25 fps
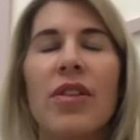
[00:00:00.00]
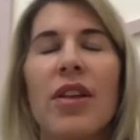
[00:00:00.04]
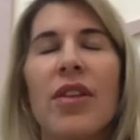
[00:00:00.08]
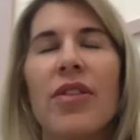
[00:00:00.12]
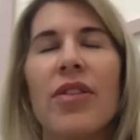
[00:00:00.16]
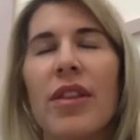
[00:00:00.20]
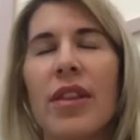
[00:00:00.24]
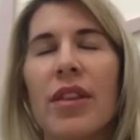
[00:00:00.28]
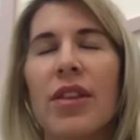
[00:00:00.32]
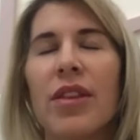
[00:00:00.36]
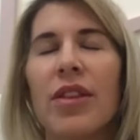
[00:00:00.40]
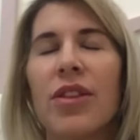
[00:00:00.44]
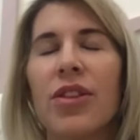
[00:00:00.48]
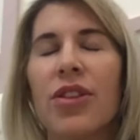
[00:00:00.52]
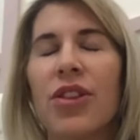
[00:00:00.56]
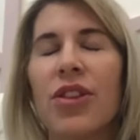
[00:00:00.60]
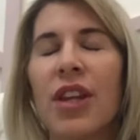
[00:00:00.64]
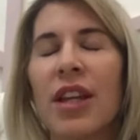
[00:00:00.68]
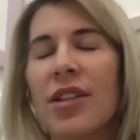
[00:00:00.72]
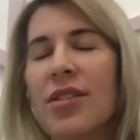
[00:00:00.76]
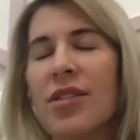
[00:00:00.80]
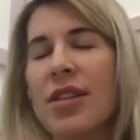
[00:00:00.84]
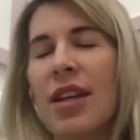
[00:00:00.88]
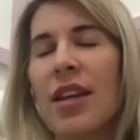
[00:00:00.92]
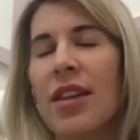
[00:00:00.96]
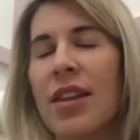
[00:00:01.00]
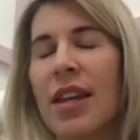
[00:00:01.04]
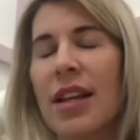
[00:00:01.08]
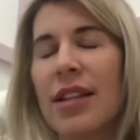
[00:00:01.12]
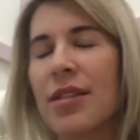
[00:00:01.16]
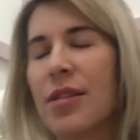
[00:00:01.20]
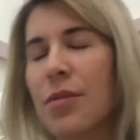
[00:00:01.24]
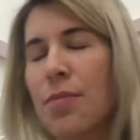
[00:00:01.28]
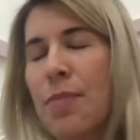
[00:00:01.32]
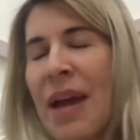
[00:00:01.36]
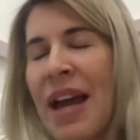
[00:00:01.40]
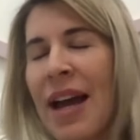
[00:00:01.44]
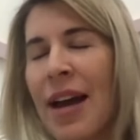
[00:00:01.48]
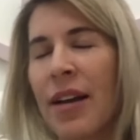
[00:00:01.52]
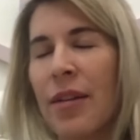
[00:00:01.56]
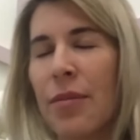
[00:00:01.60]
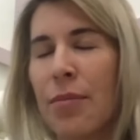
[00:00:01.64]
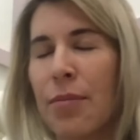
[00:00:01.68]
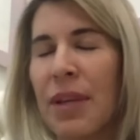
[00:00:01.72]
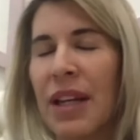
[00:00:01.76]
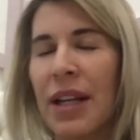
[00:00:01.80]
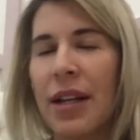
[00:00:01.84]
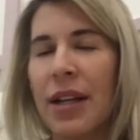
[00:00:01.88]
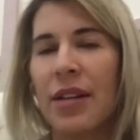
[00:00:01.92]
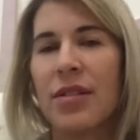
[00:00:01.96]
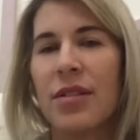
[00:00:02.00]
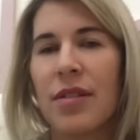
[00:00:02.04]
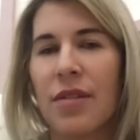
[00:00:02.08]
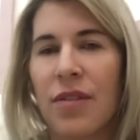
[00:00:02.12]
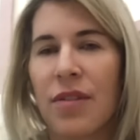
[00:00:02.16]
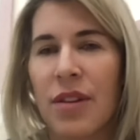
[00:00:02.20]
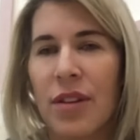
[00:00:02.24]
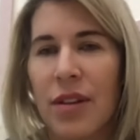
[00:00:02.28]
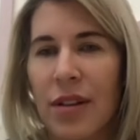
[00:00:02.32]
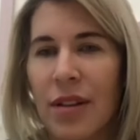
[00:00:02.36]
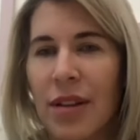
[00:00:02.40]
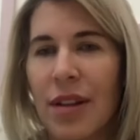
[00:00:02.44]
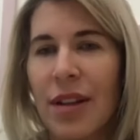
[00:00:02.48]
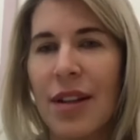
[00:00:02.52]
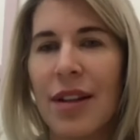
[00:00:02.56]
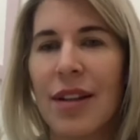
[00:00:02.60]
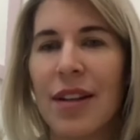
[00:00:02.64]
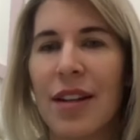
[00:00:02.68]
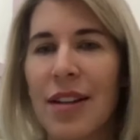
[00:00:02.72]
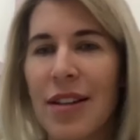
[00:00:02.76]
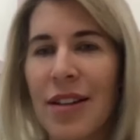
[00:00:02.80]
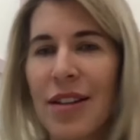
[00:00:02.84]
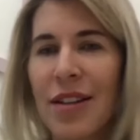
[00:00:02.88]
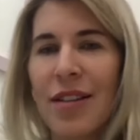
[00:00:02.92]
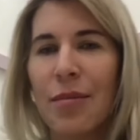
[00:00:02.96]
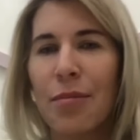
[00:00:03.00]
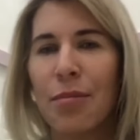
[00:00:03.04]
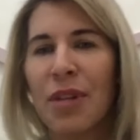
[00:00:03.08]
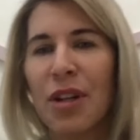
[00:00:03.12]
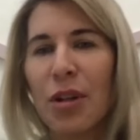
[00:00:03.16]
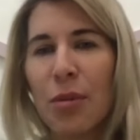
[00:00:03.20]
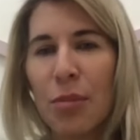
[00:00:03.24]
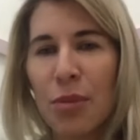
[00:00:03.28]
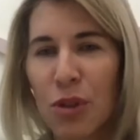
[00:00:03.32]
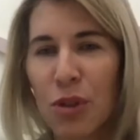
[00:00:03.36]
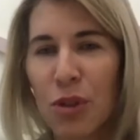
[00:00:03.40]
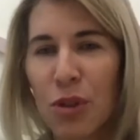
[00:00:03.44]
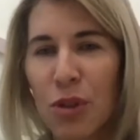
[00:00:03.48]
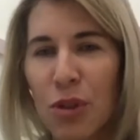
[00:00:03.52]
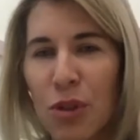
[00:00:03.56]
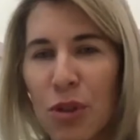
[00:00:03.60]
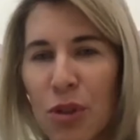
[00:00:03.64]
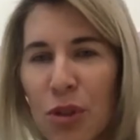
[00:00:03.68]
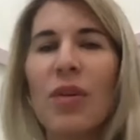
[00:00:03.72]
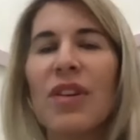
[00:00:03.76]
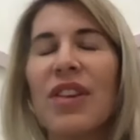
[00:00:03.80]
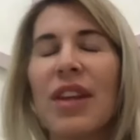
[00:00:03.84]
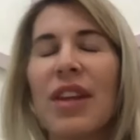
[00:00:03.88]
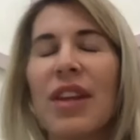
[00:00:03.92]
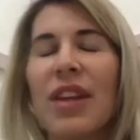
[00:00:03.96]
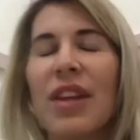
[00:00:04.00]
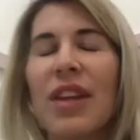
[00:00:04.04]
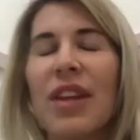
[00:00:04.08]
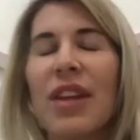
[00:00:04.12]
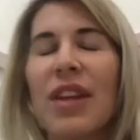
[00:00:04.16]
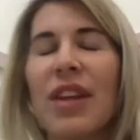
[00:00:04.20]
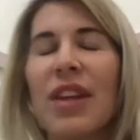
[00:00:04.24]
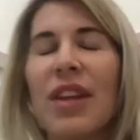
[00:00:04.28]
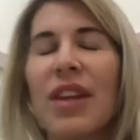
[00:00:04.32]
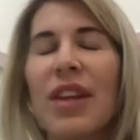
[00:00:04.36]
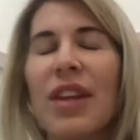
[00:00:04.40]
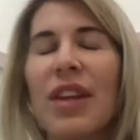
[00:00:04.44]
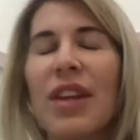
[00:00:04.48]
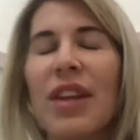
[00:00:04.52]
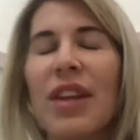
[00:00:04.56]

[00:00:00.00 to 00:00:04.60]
then they say that's bad because of the minimal shoe and they blame the wrong